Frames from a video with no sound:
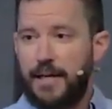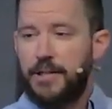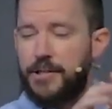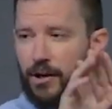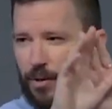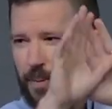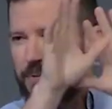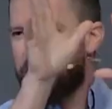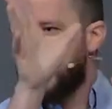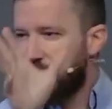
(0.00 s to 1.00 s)
cherubim
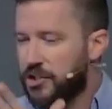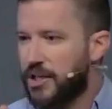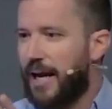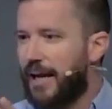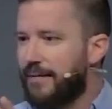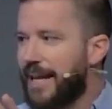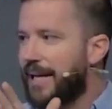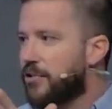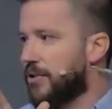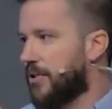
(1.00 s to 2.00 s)
stitched on the
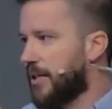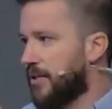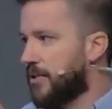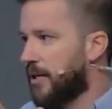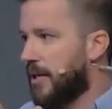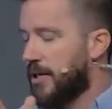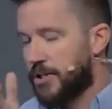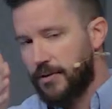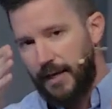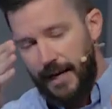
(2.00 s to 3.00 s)
entrances
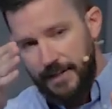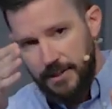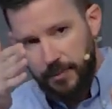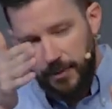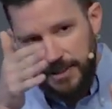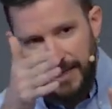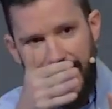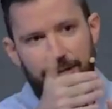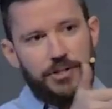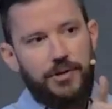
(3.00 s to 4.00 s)
so that as the priest
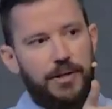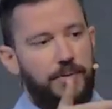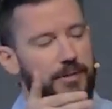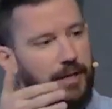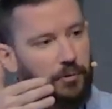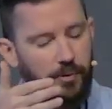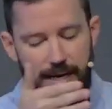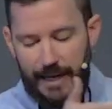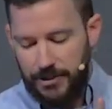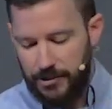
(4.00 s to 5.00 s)
entered, it was like
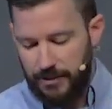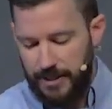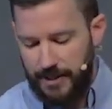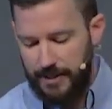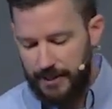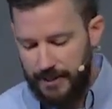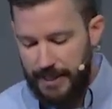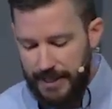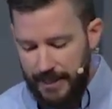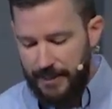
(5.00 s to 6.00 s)
re entering
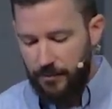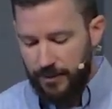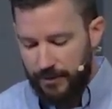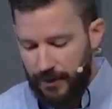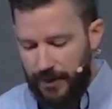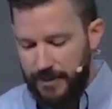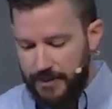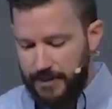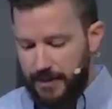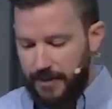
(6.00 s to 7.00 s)
Eden with God's